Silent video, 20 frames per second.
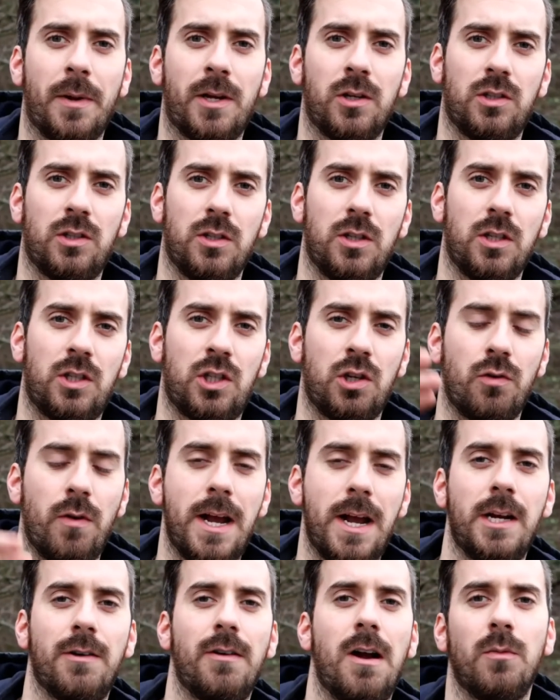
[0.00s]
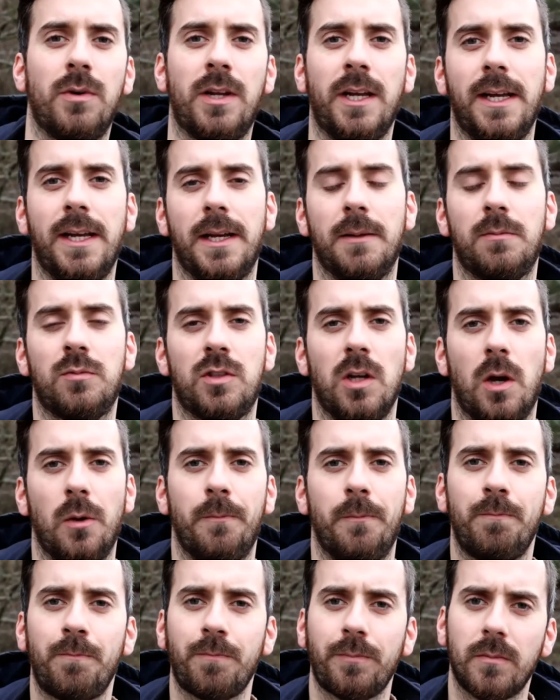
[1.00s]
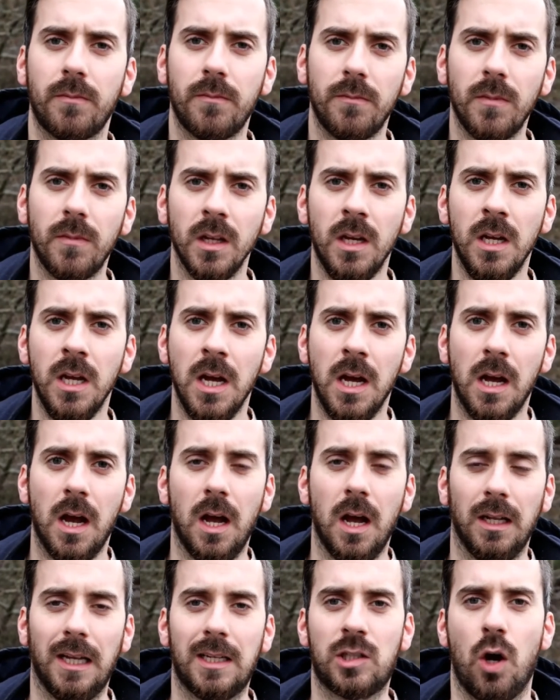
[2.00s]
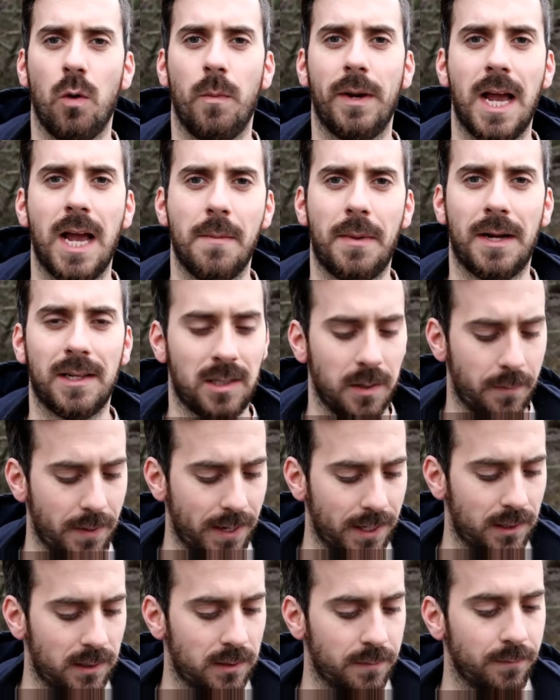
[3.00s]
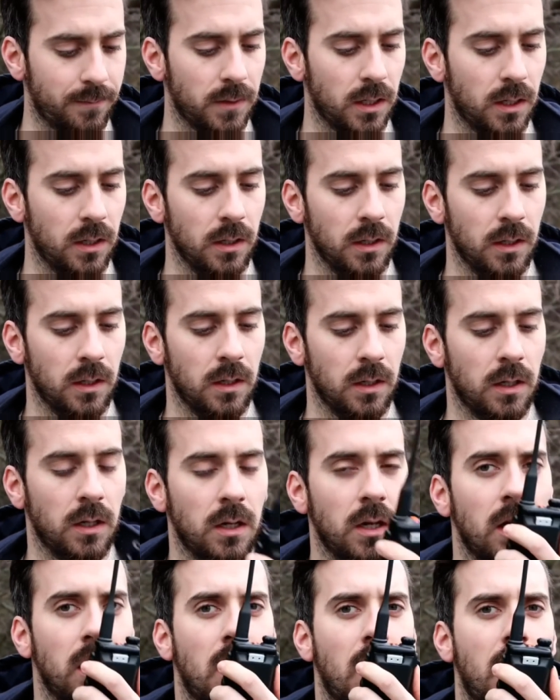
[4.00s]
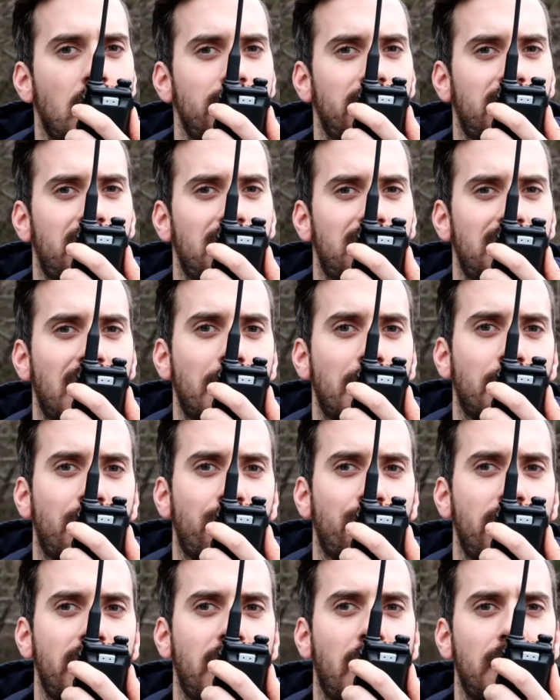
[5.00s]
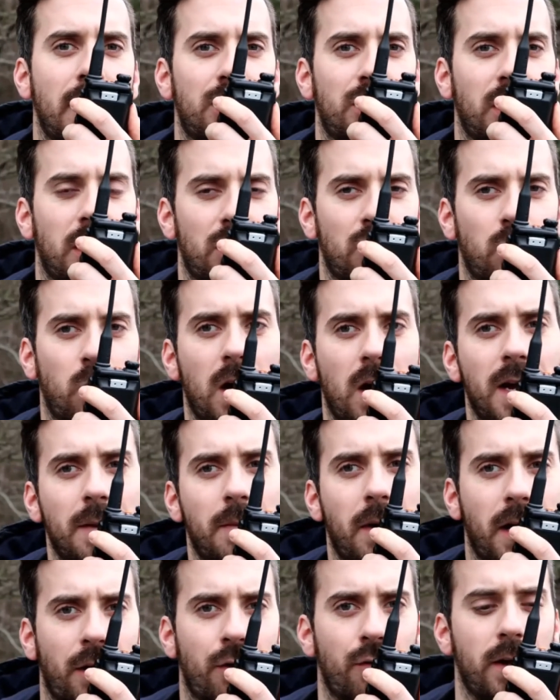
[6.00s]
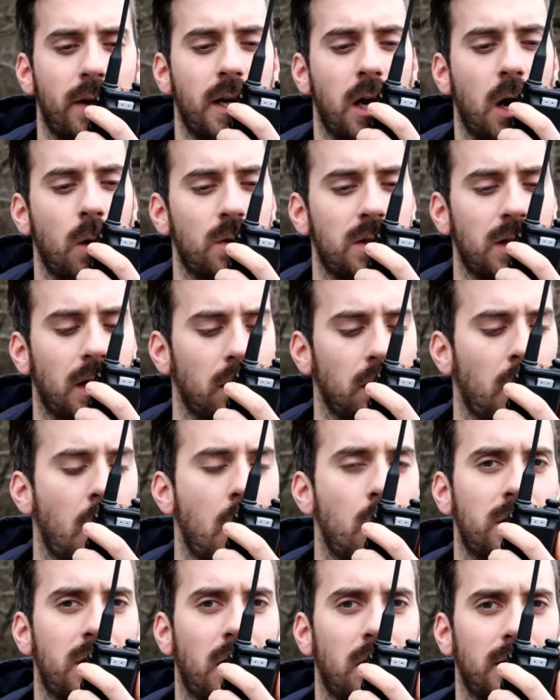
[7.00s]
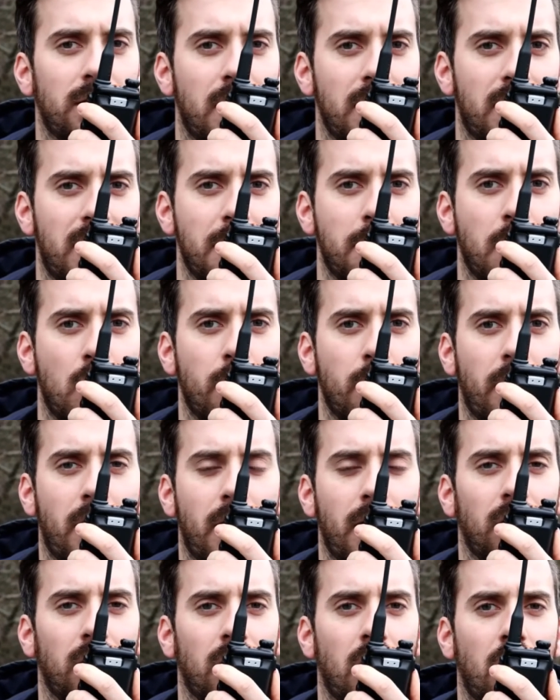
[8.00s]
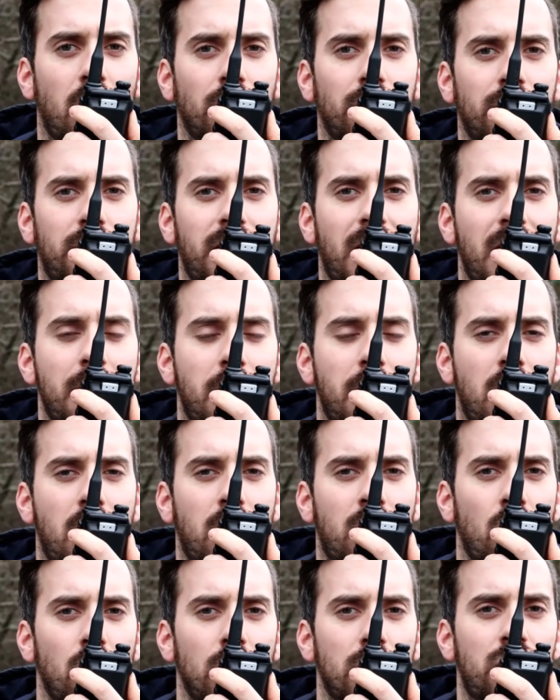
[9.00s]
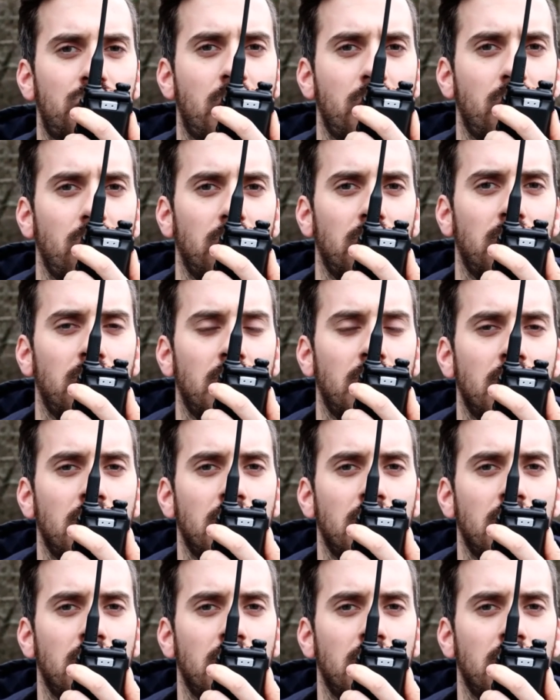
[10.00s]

now because of the terrain around here. So uh, let's hope we get back to base. Uh, this is M3 HHY Mike 3 Hotel Hotel Yankee Mobile on DMR calling channel.